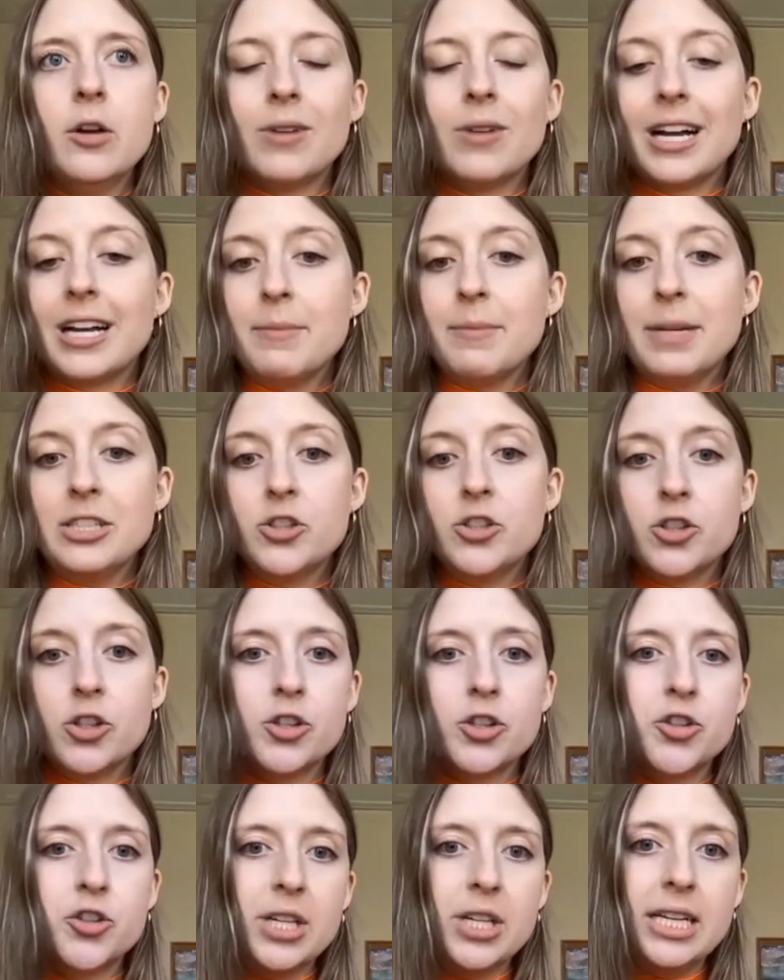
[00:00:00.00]
recommend
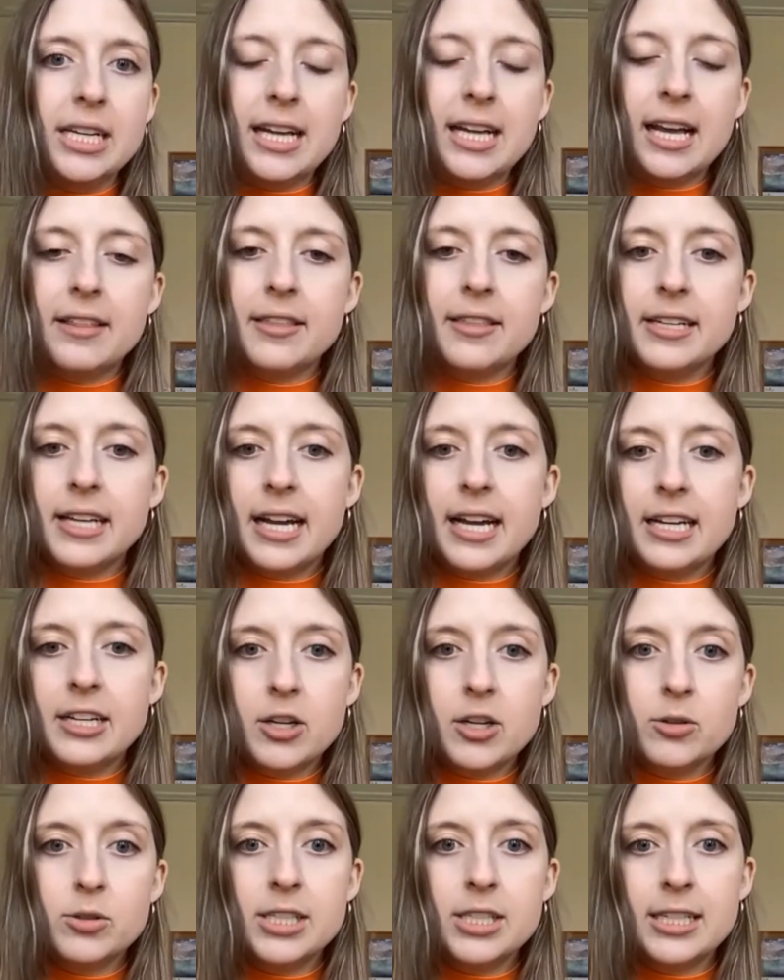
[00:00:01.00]
surgery to get the
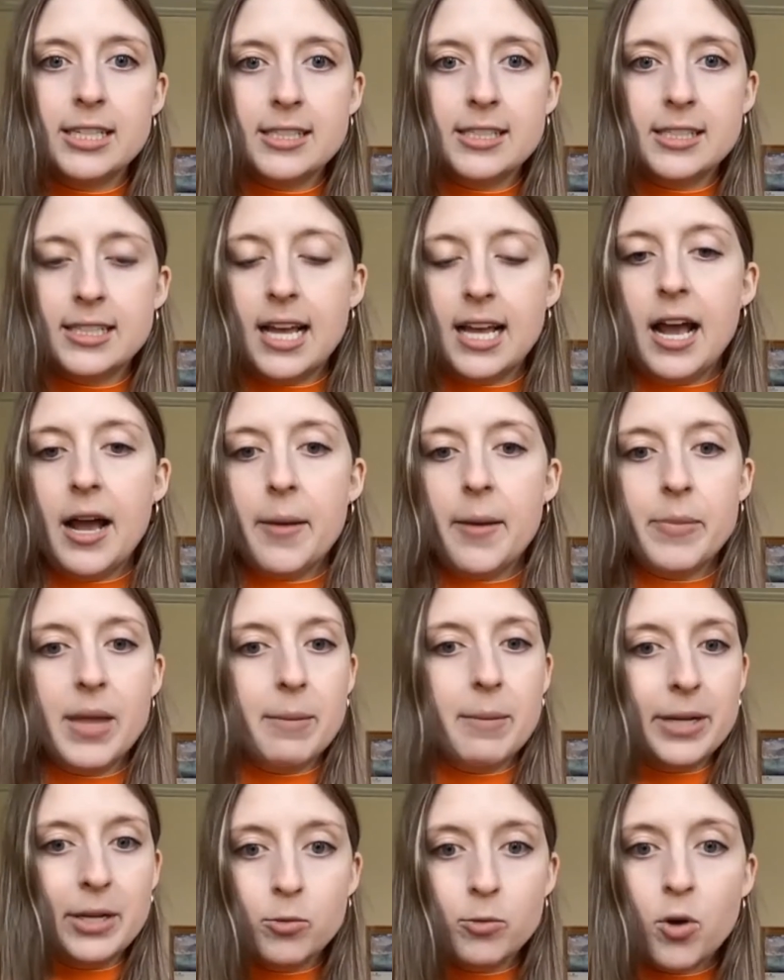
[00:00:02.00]
diagnosis and
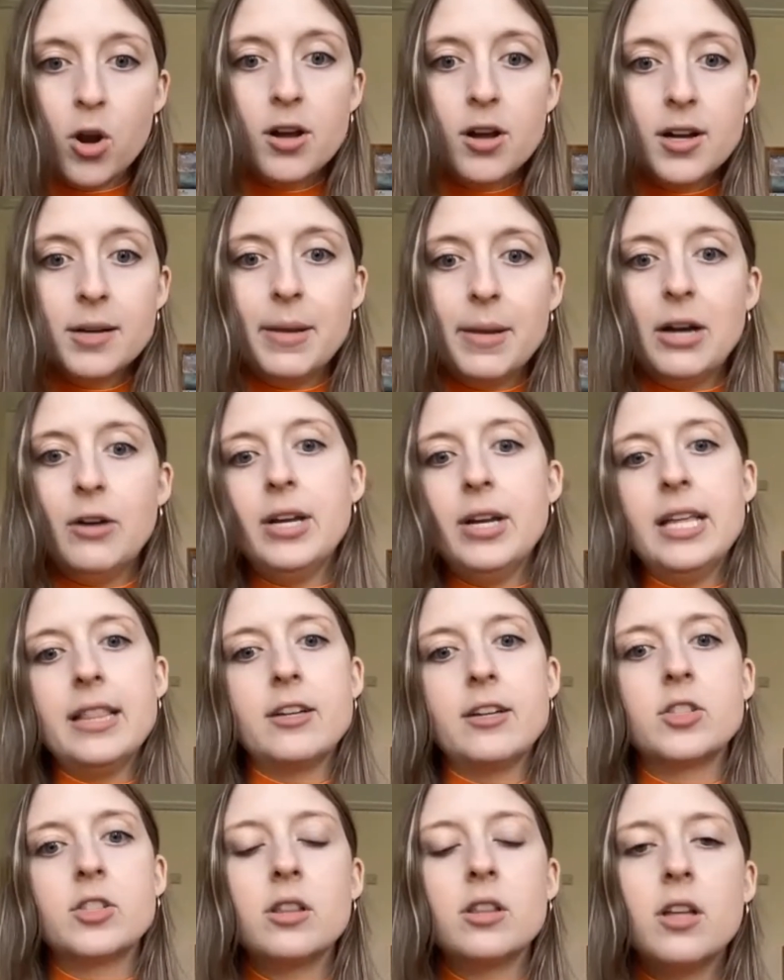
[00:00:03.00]
be wrong about it.
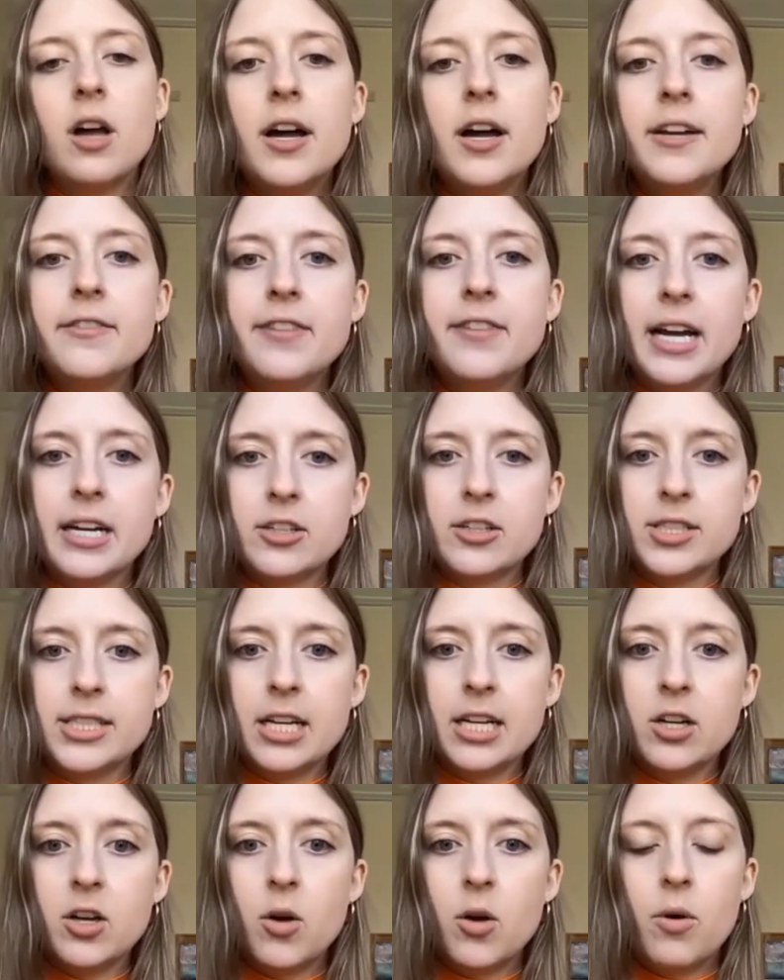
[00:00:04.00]
There's a lot of factors
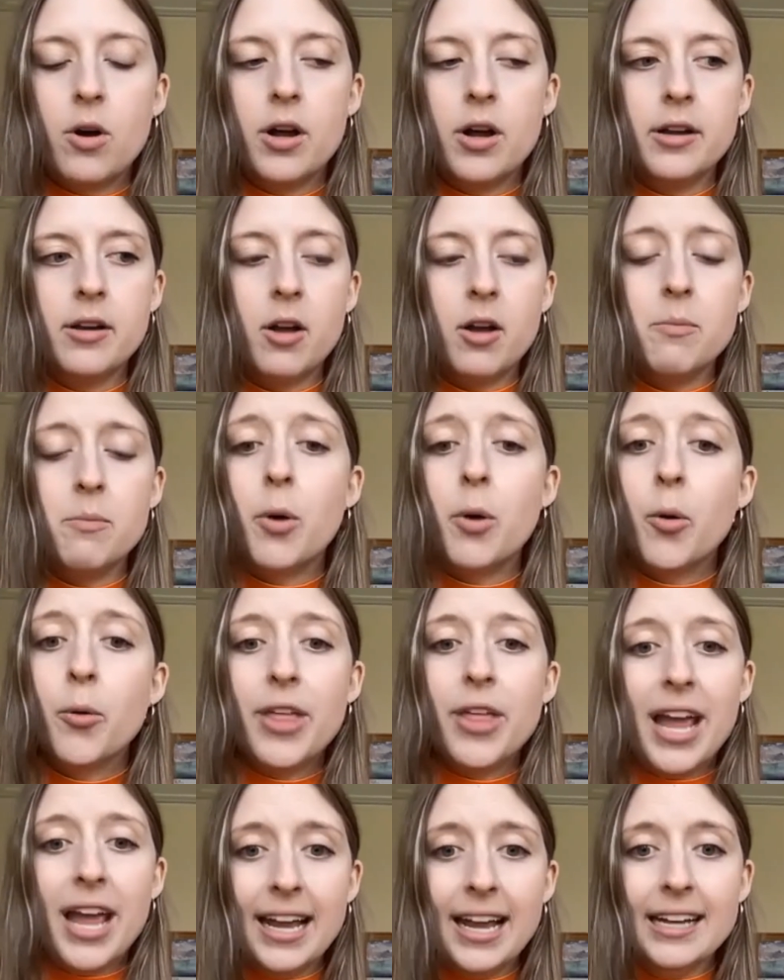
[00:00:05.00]
that go on both
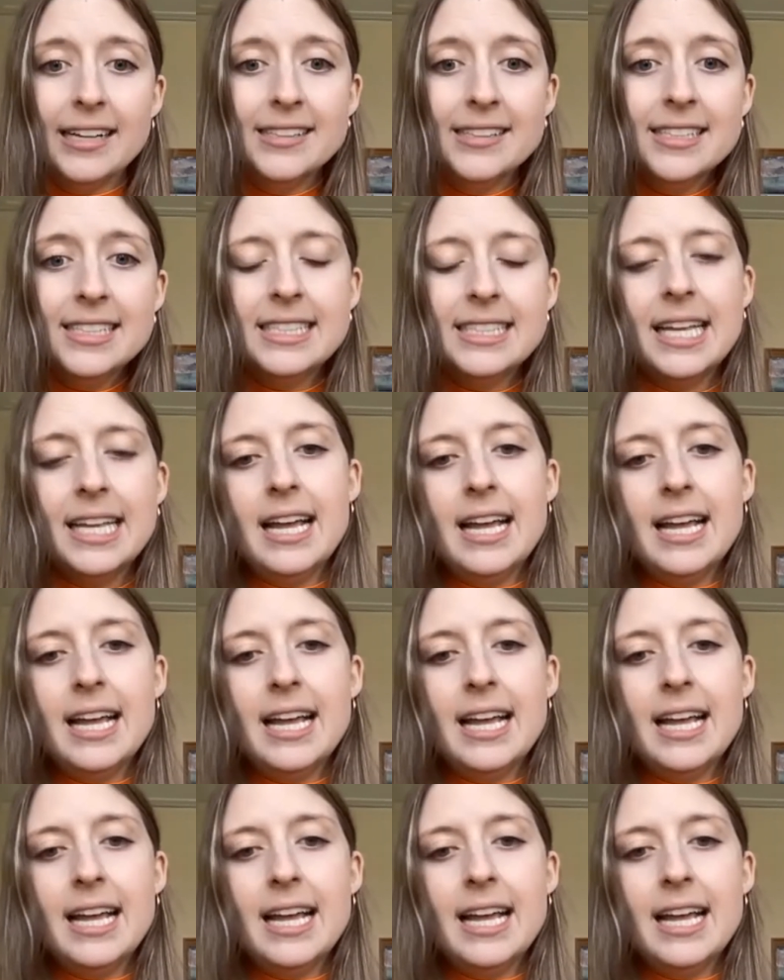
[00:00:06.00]
ends.